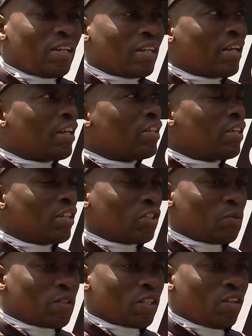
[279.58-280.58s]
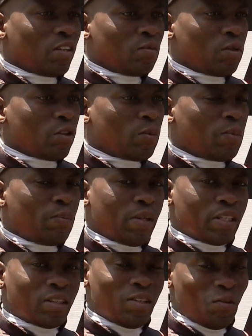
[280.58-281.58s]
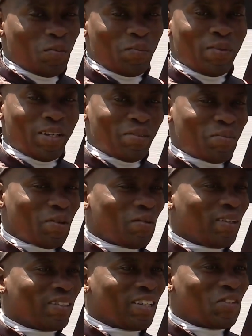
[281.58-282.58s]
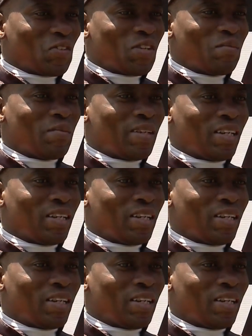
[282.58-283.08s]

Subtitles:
And again to Mr. Colin Bird, big well done to him.